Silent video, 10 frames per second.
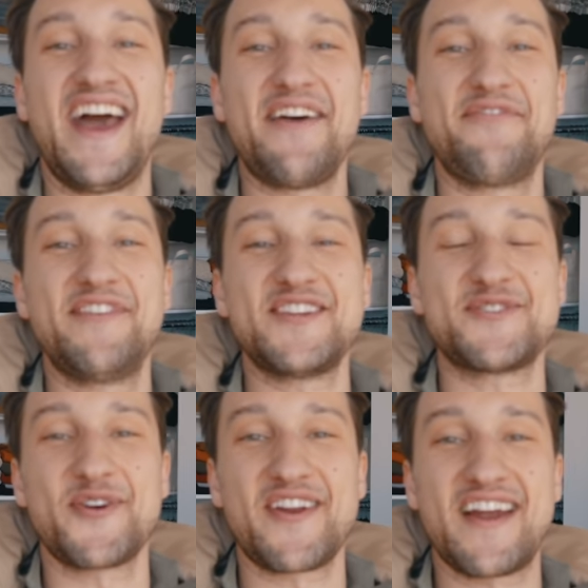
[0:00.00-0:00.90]
and I
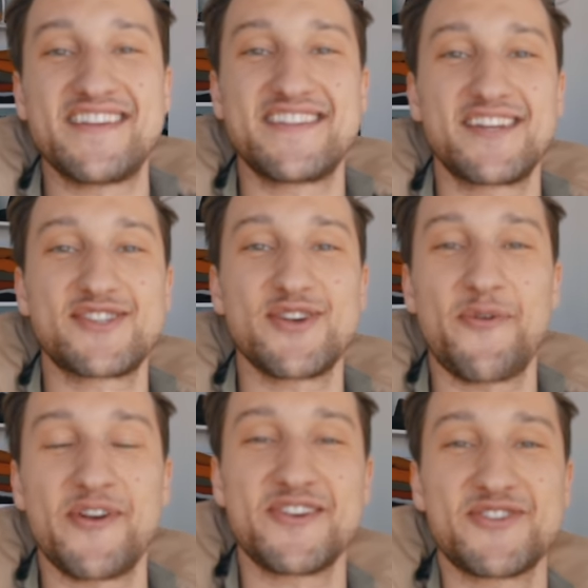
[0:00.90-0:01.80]
finished organizing,
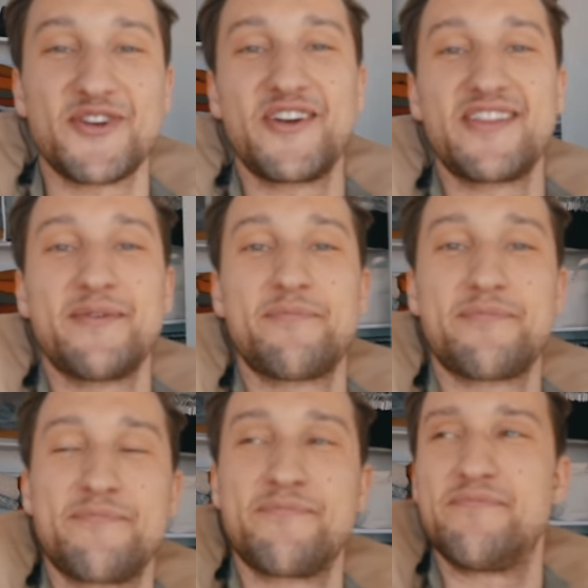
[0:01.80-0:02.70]
so I wanted to show you the
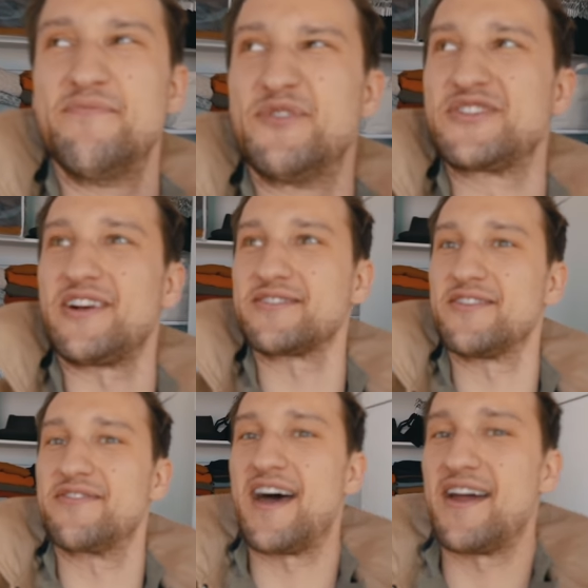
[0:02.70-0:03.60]
result
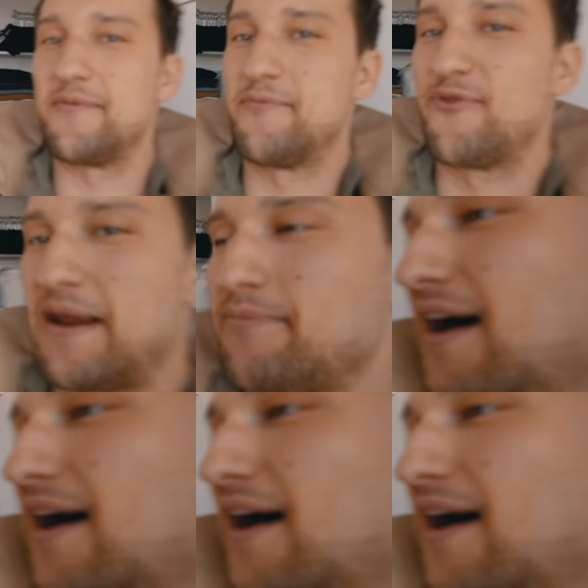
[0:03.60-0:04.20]
of that right